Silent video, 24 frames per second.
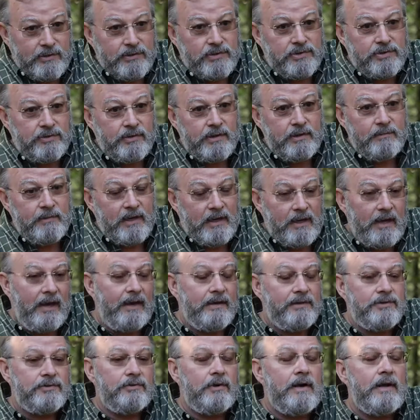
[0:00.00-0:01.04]
of the stream at
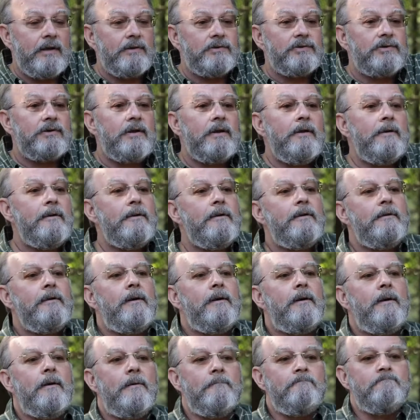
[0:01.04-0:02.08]
Guides Rest.
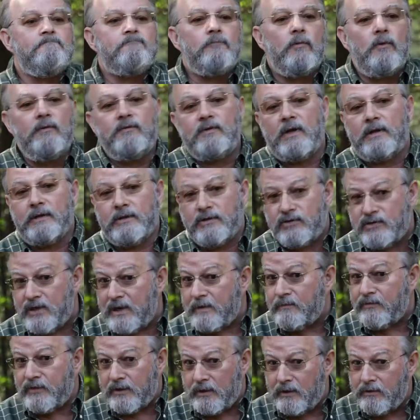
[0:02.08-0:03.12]
Um, we've done the
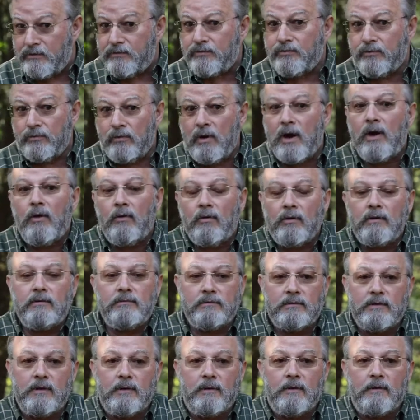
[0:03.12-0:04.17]
same thing throughout,
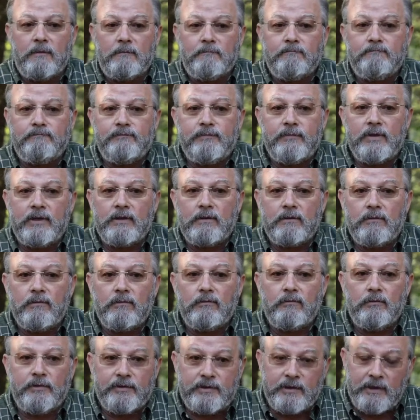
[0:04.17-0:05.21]
um, you
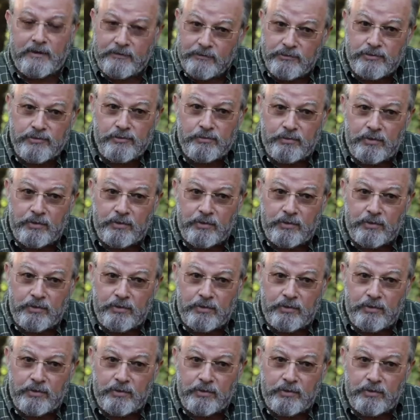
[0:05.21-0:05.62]
know, with the other two